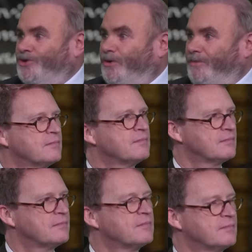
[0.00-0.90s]
to obey
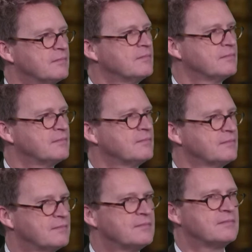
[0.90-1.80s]
him, yeah. and you
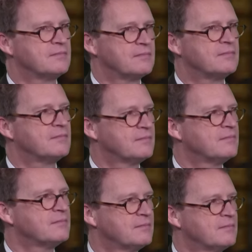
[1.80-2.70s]
will fulfill,
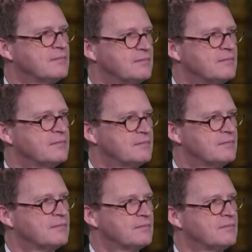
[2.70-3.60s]
you will walk through
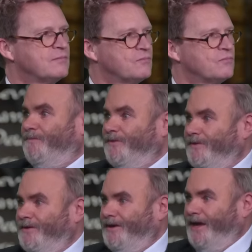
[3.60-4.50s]
that door
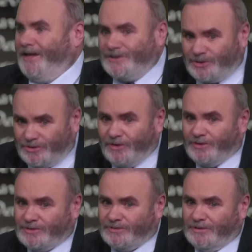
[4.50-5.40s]
yeah. into
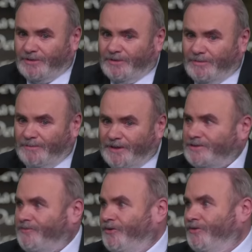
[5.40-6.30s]
God's
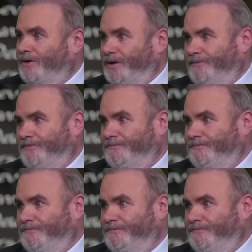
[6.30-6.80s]
best for your life.